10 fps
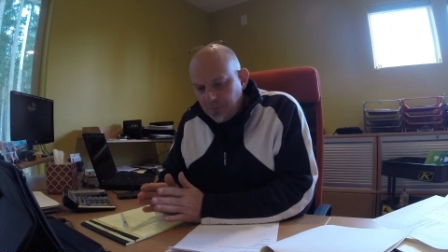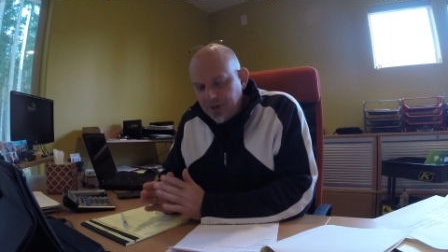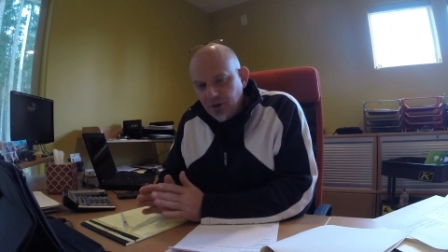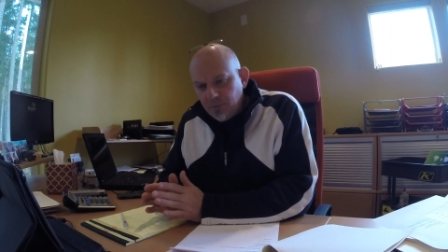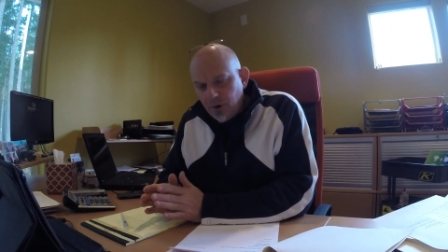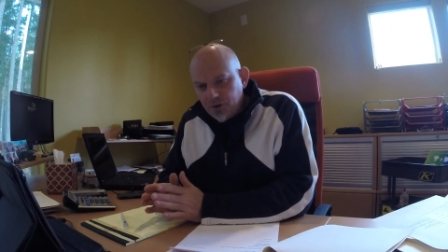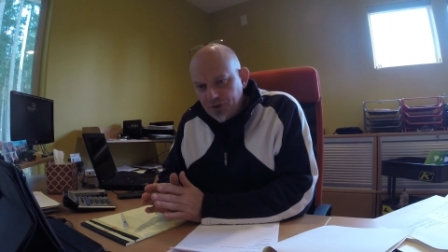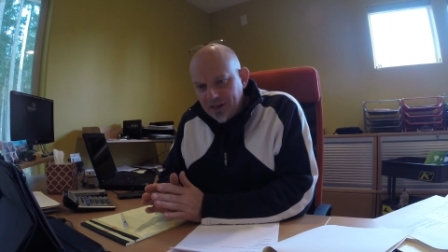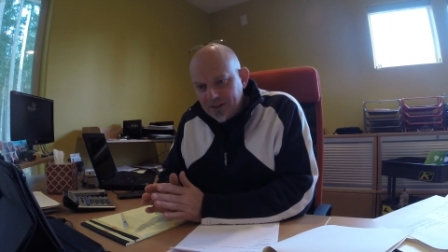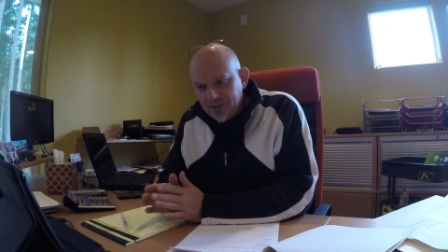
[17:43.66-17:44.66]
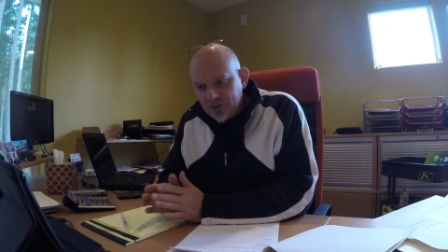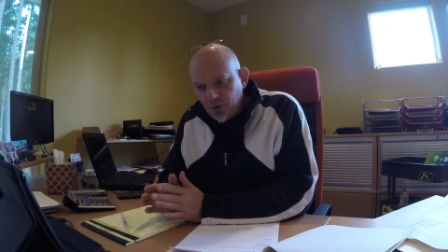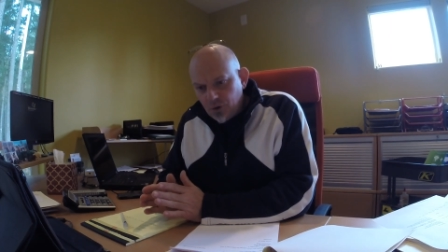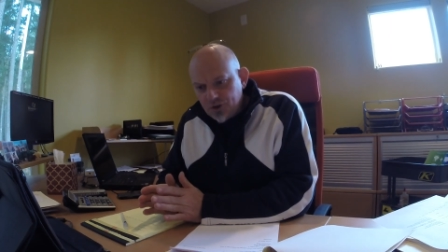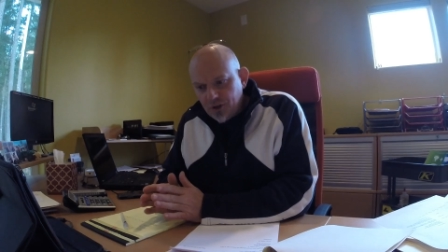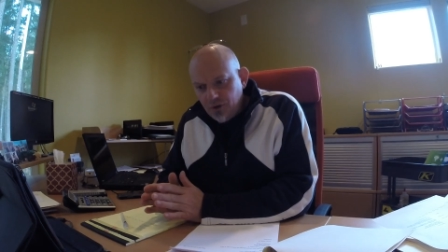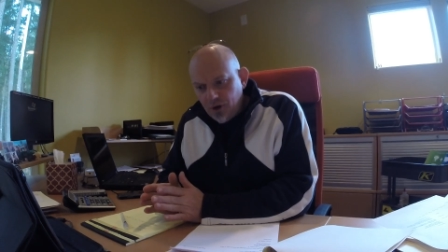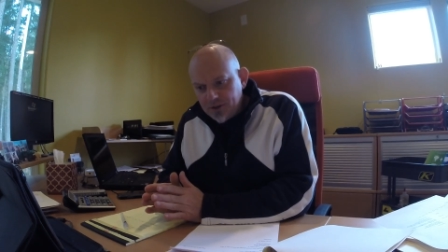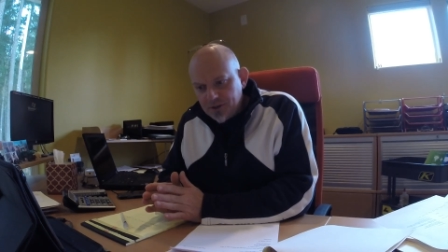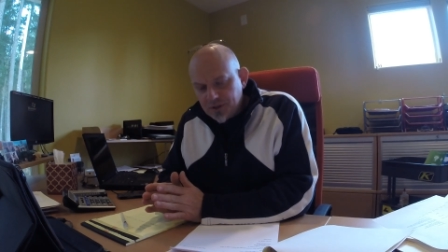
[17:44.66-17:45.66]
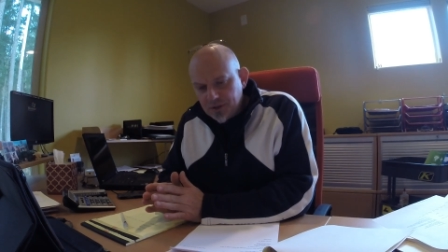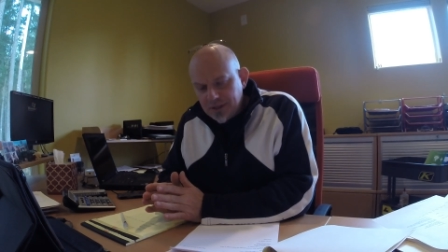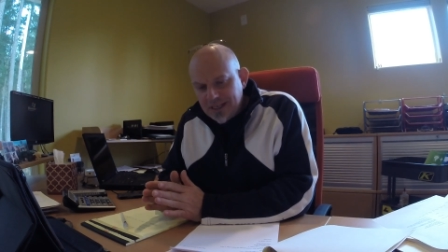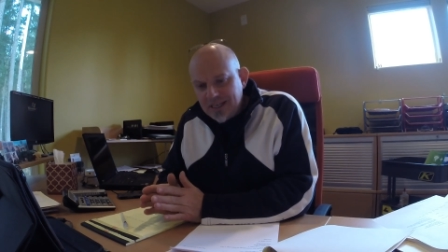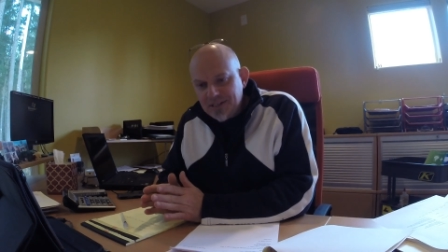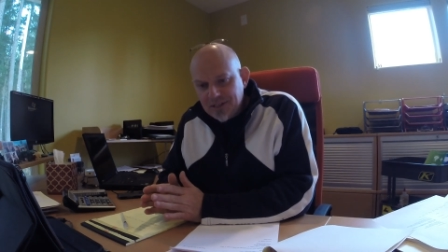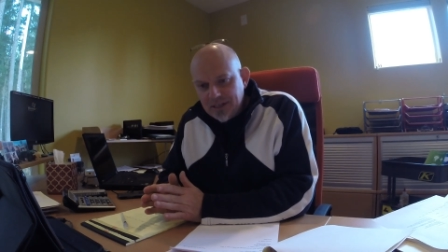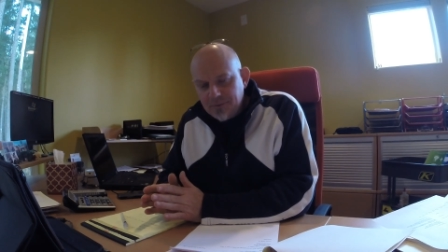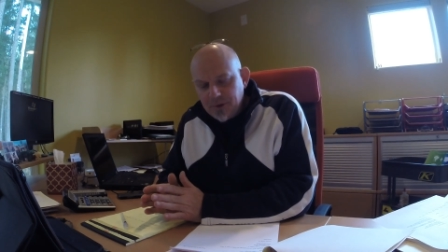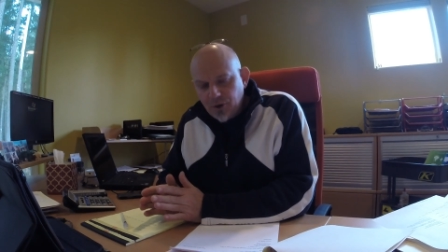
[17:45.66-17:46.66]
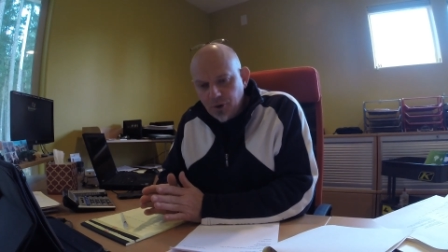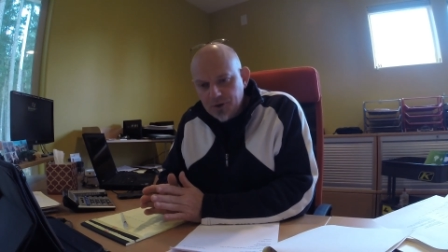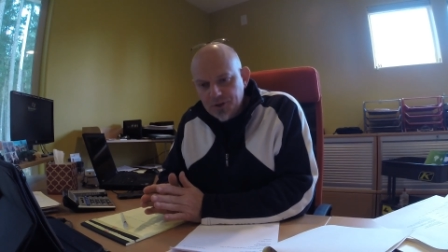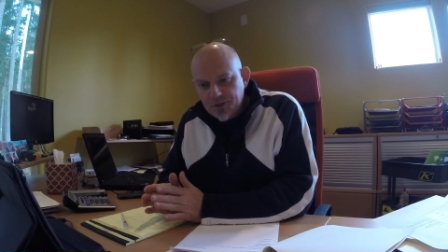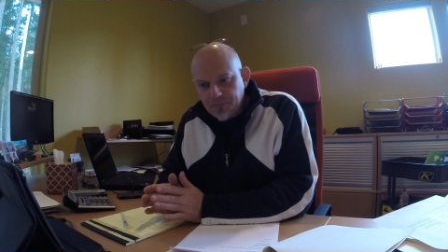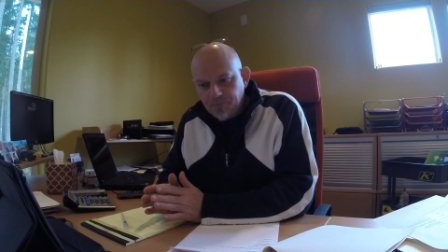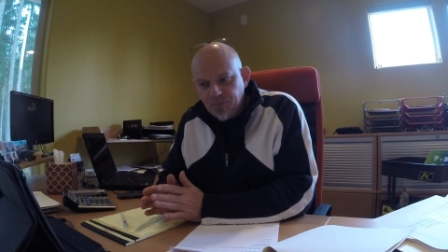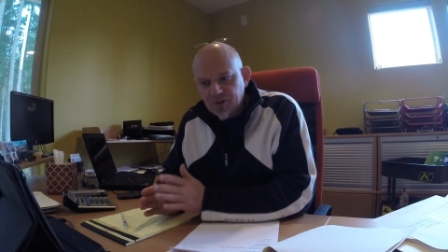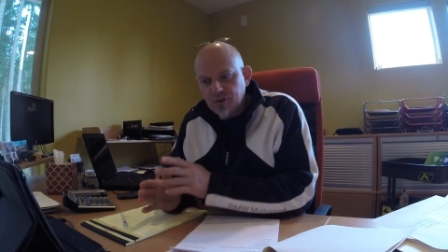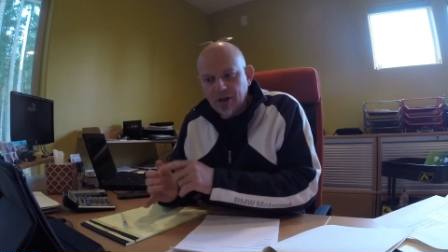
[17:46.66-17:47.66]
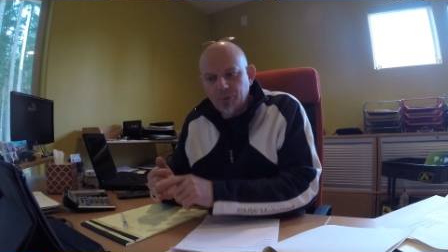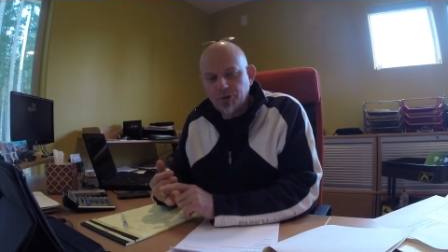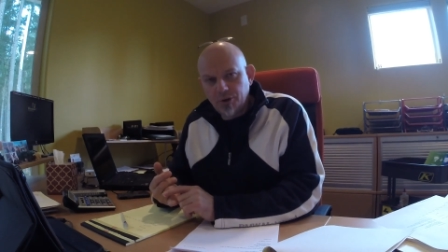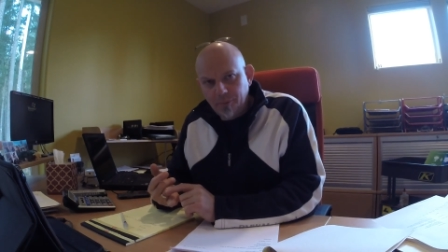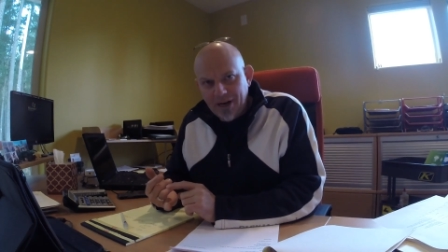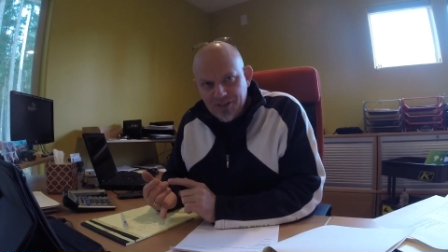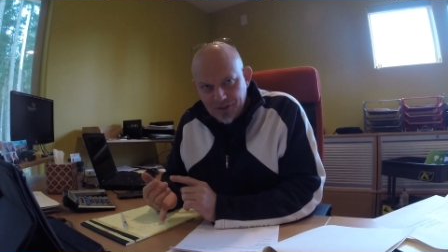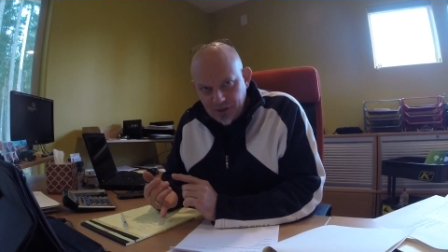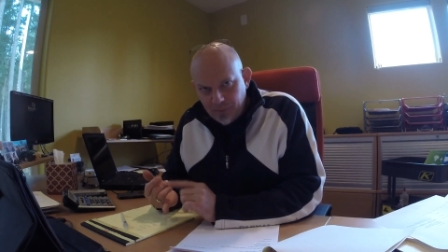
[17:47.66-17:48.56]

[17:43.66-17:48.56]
Being on a motorcycle is also not easy, because it's not like when you're on a bicycle.